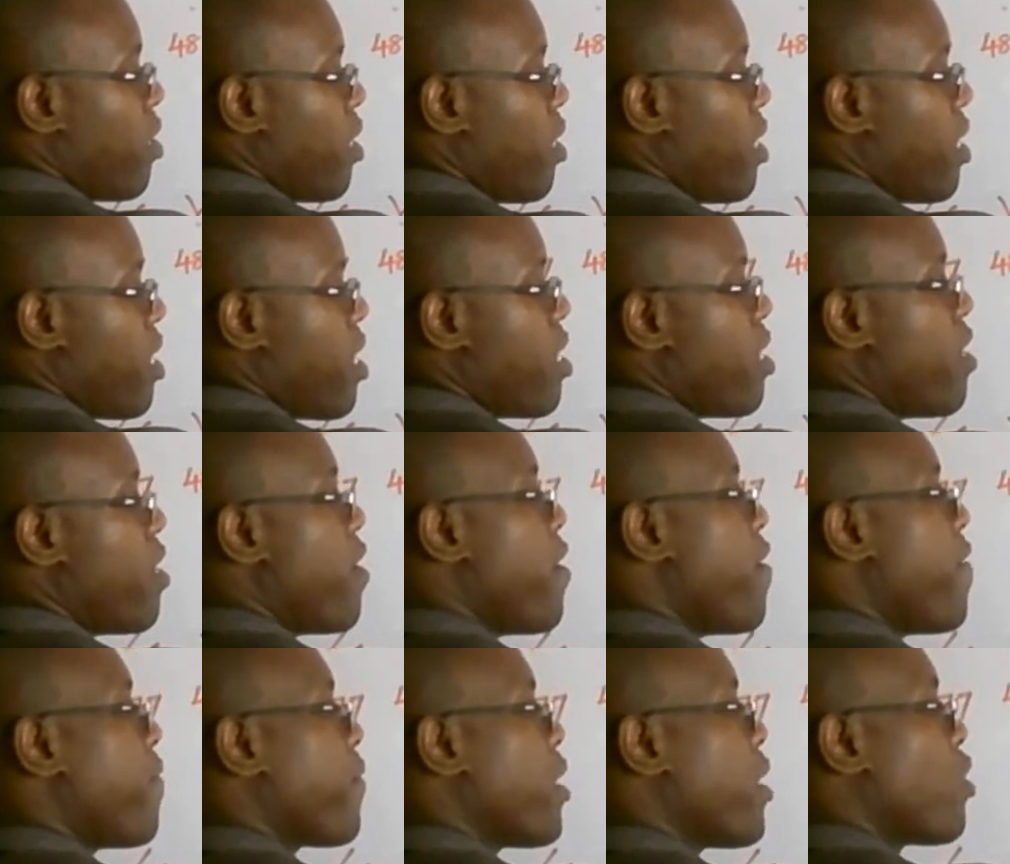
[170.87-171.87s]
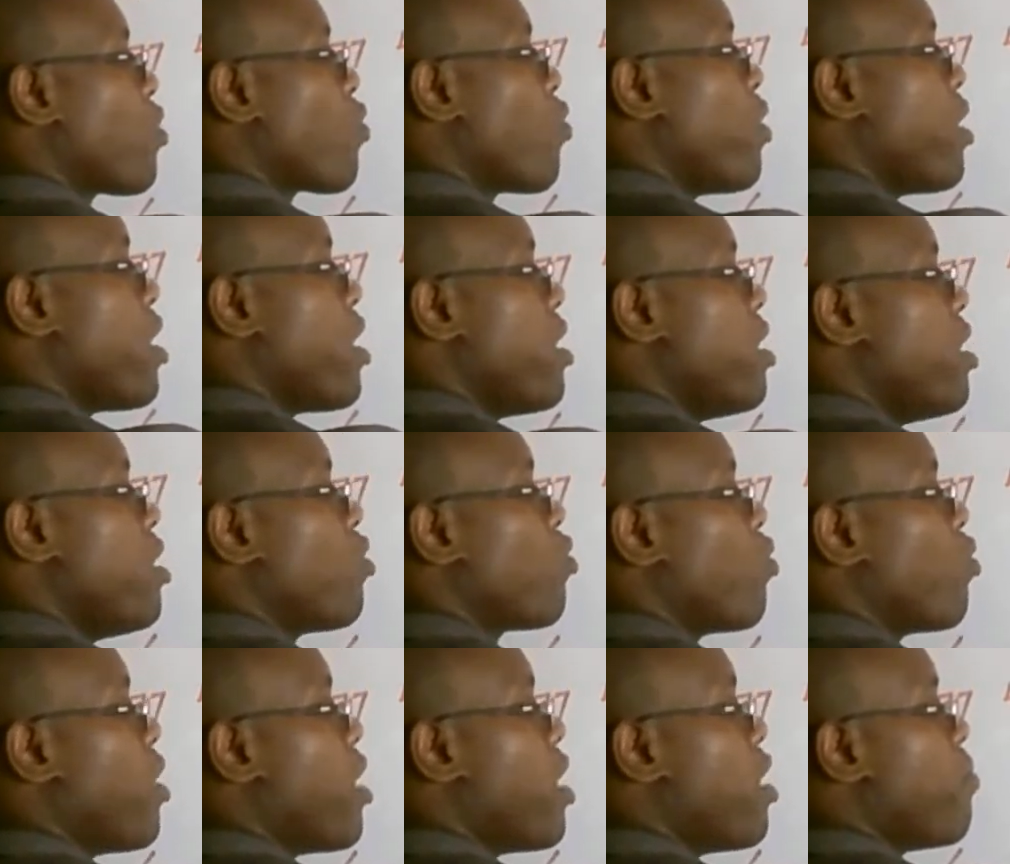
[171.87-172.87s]
n squared into
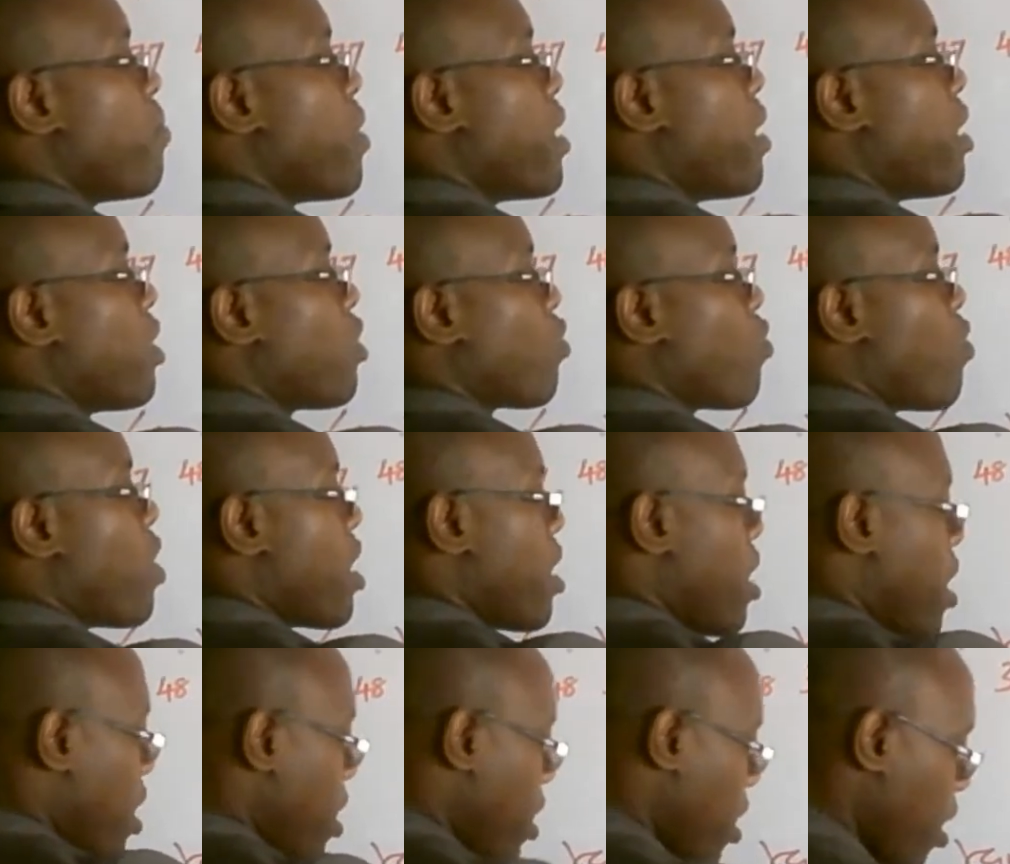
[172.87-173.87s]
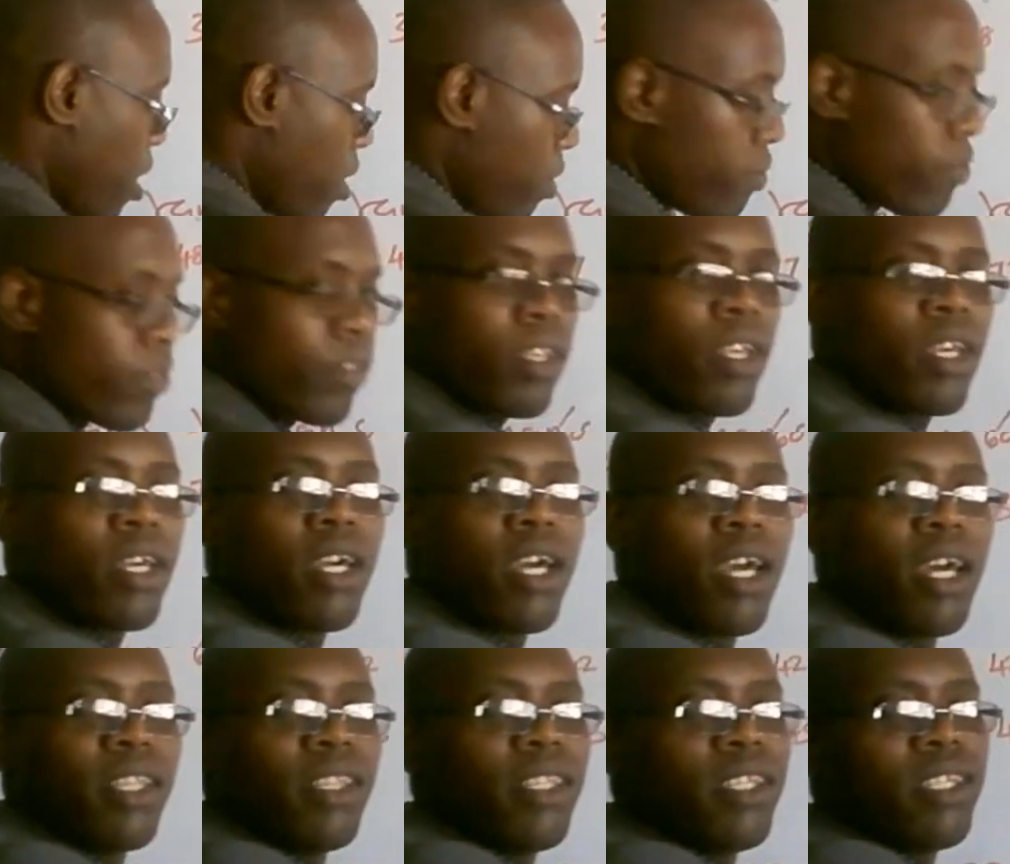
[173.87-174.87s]
n minus 1 under
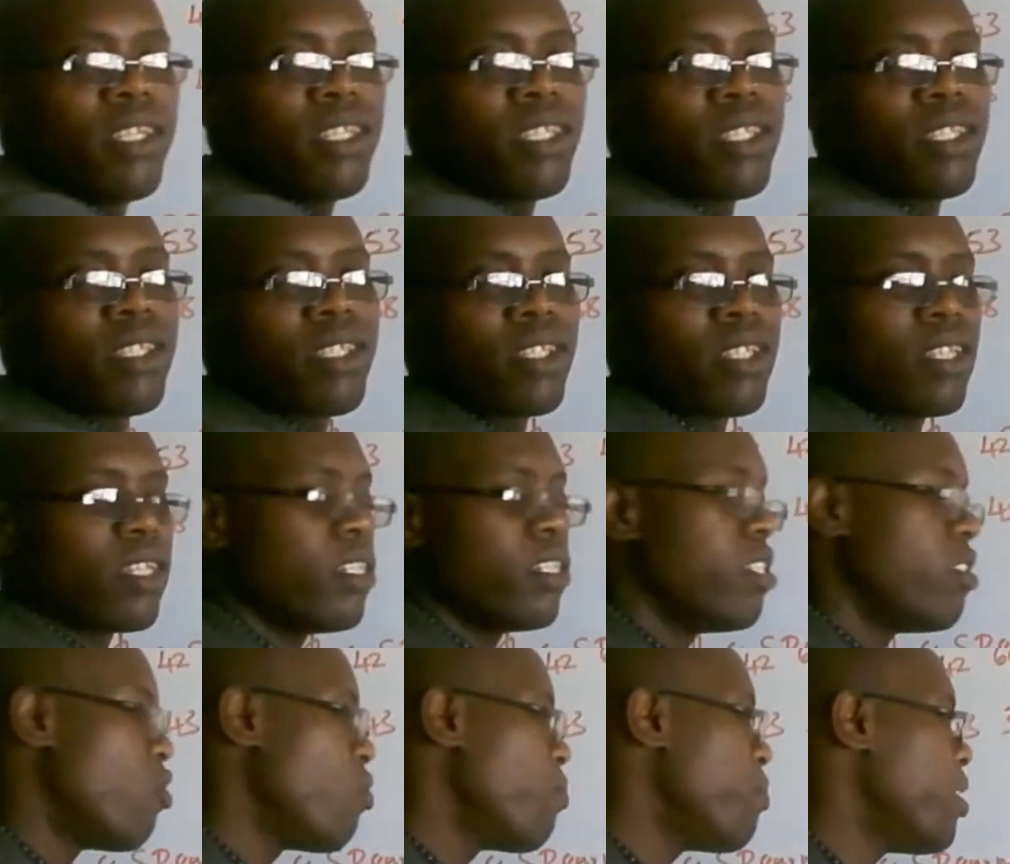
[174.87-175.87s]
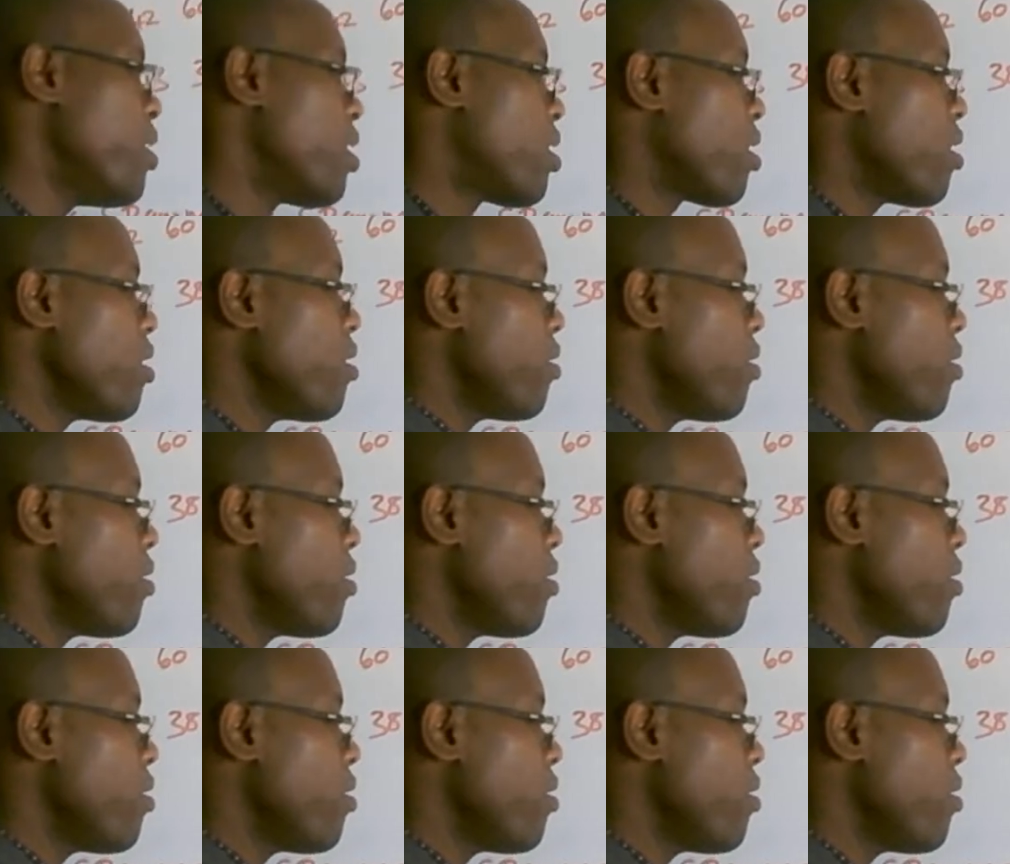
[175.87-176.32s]
this denominator,